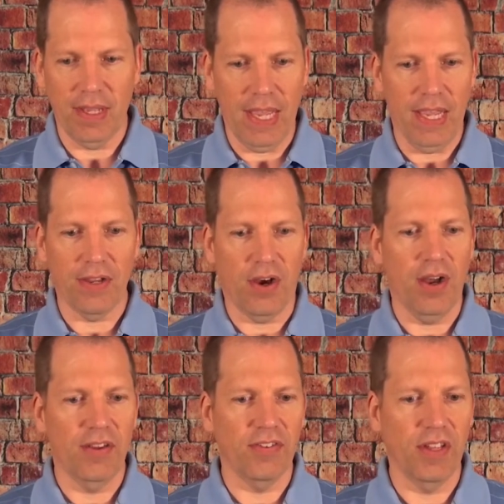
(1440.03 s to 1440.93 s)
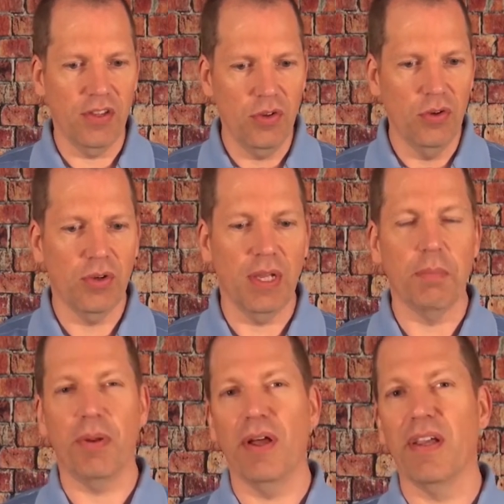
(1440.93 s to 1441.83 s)
a cause that you can
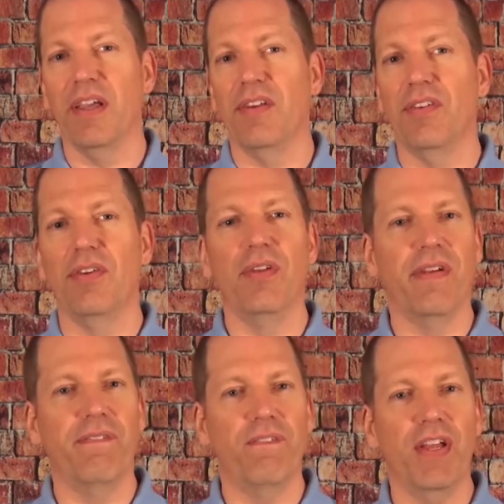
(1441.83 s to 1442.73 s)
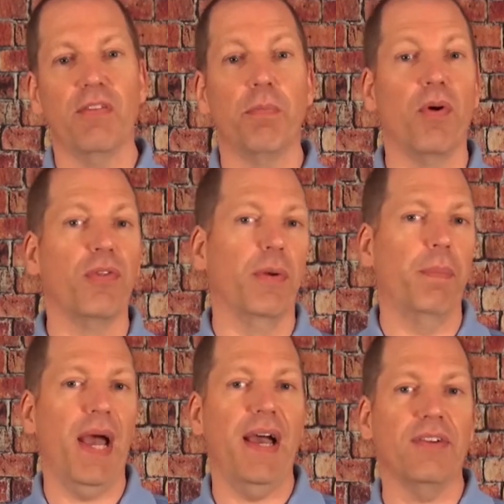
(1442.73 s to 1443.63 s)
plug into that fits both your
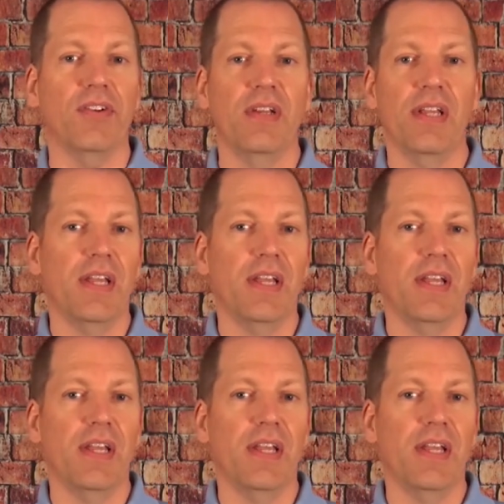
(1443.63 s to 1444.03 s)
passion